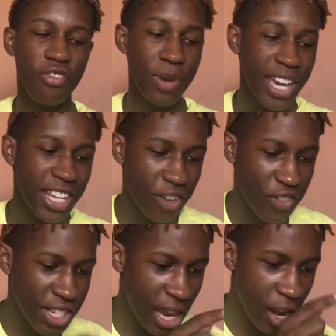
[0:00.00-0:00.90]
if me get you,
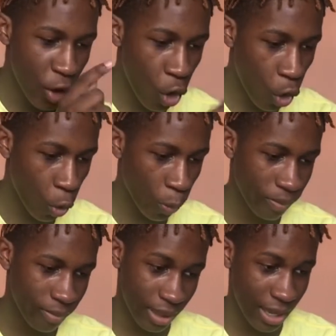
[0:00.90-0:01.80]
you say no.
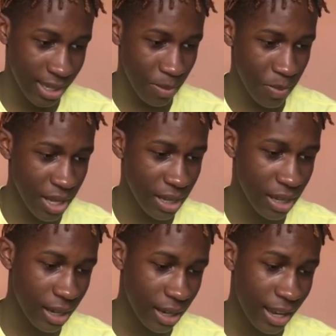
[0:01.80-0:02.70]
You see me?
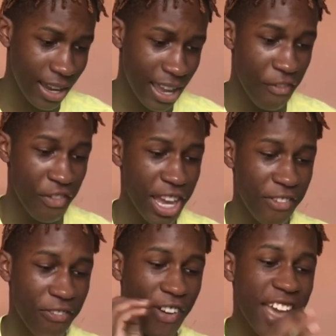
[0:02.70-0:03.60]
You have to
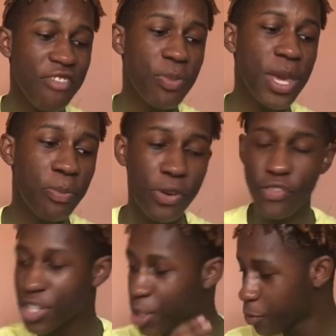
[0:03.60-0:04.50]
get 5 people
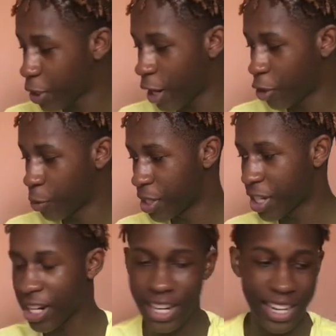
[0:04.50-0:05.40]
to subscribe to my
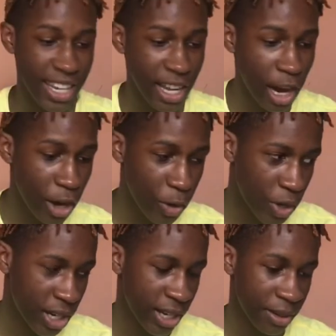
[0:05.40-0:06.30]
channel. Deal or
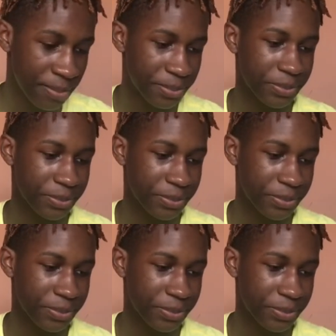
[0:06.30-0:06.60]
no deal?